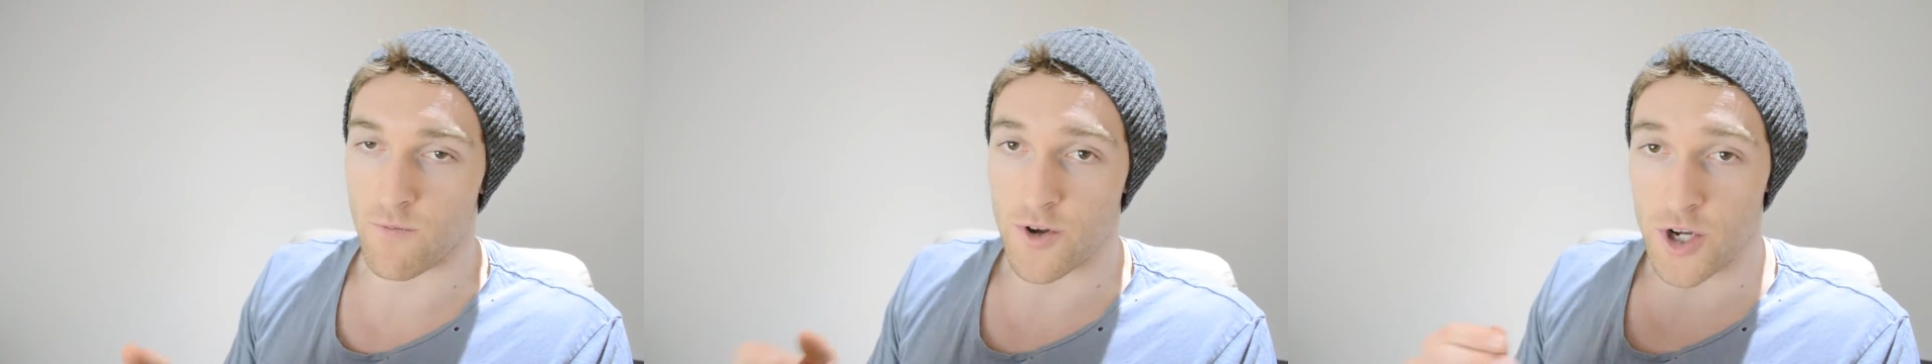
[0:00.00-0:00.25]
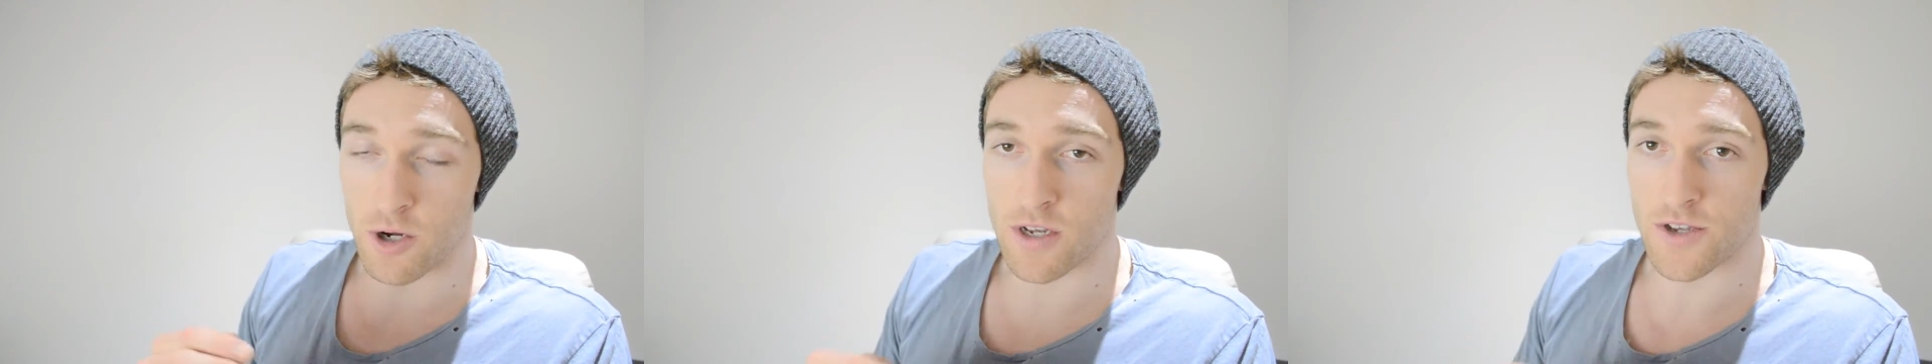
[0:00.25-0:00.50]

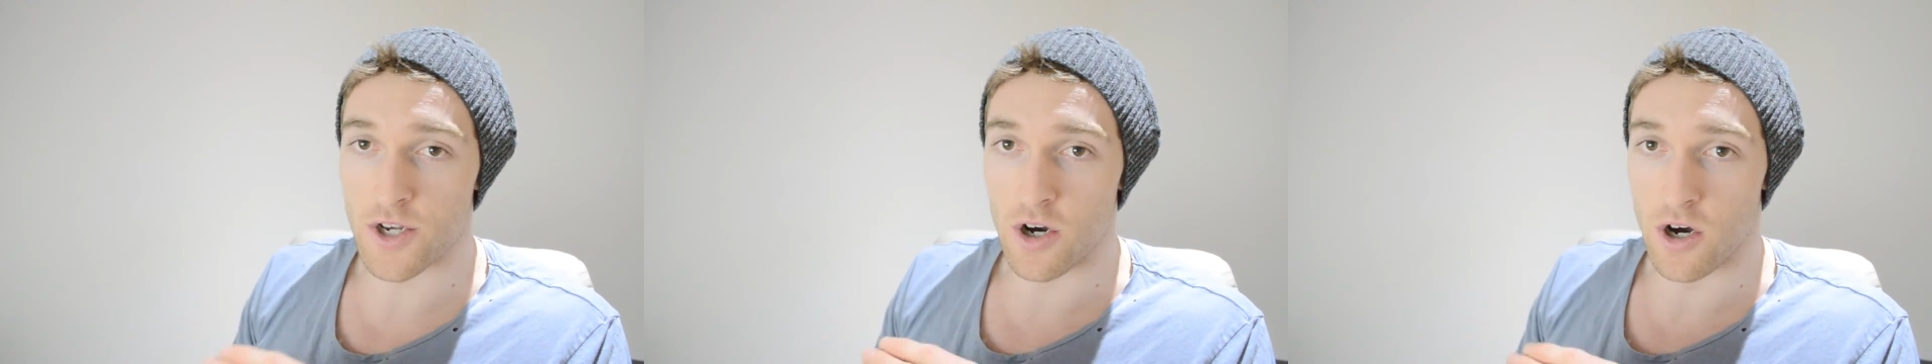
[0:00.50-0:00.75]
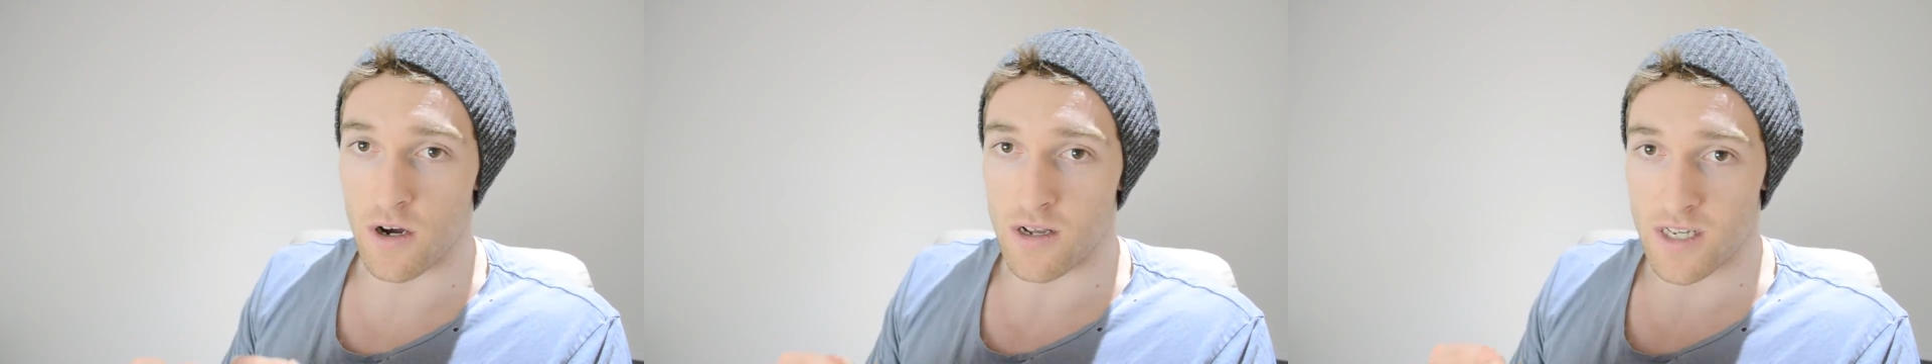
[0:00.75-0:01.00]
reduces
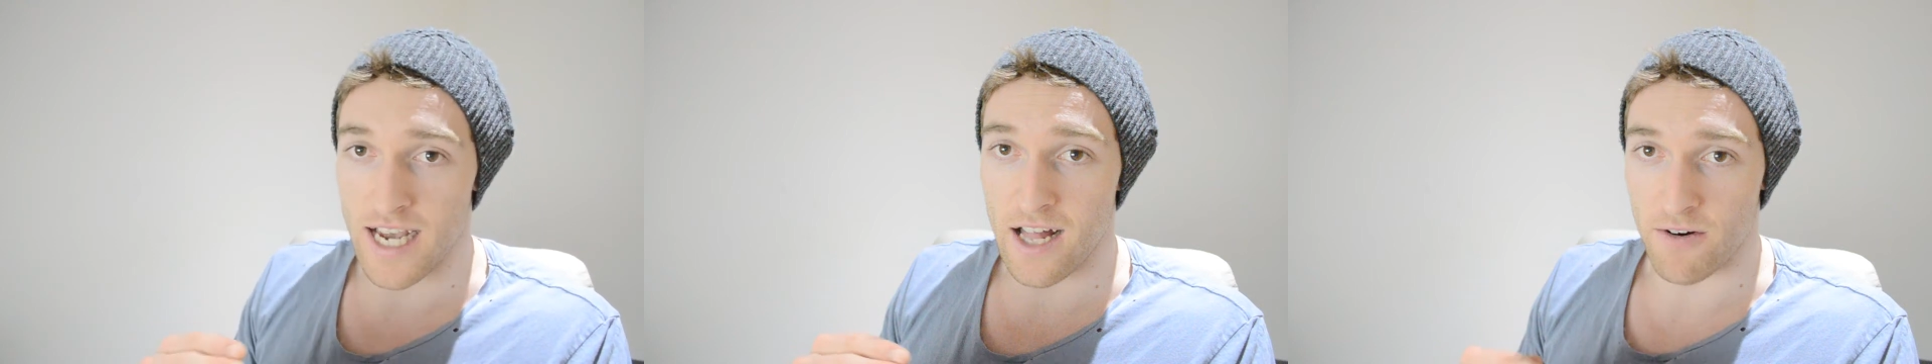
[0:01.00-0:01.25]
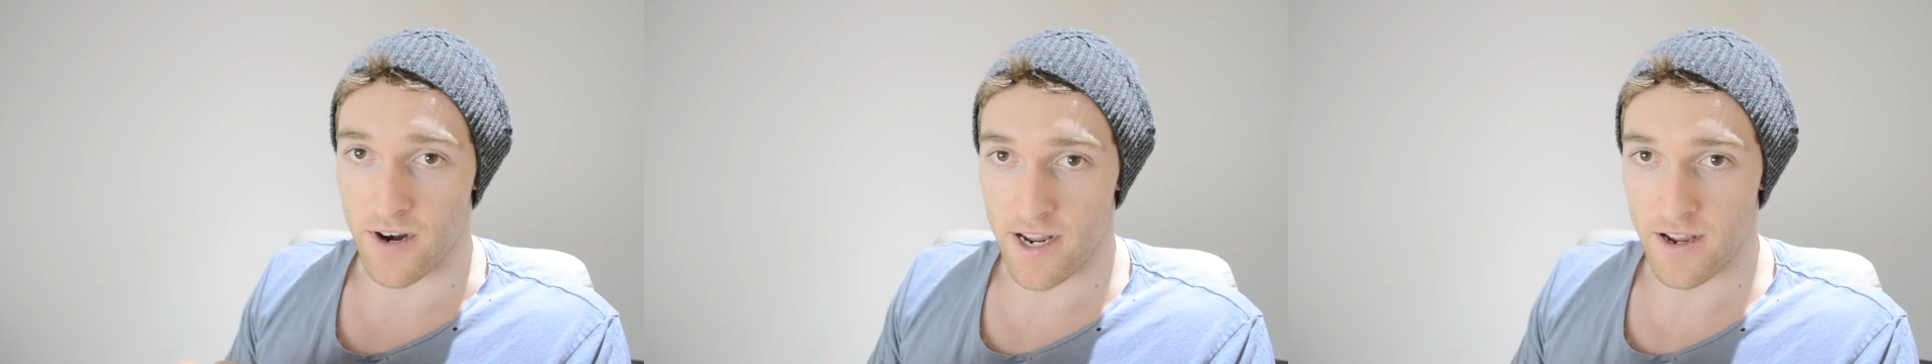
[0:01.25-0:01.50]
your
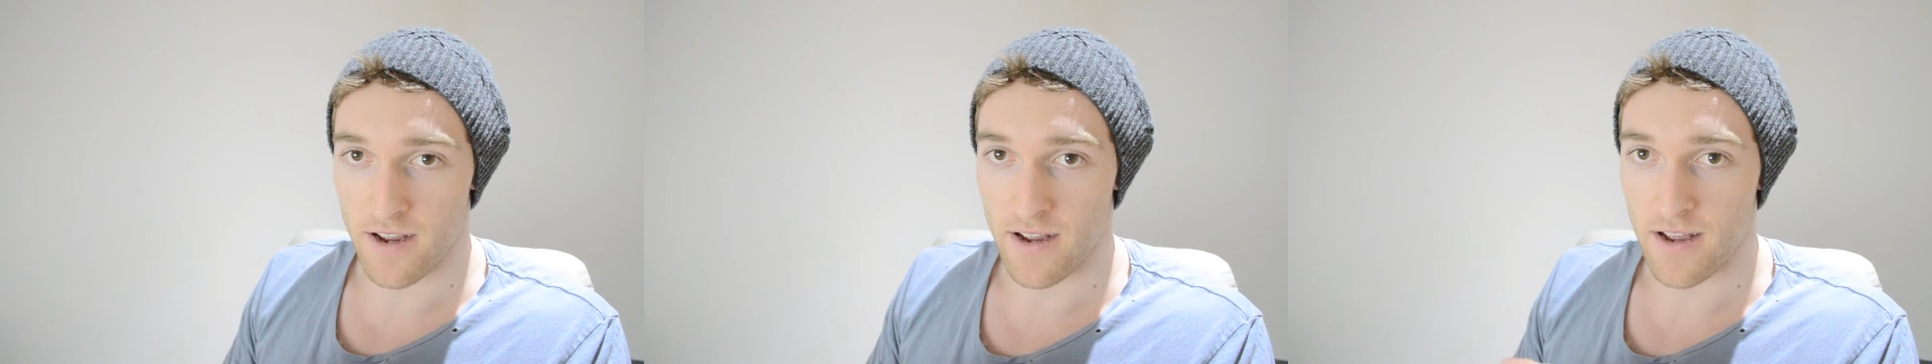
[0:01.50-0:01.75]
salary,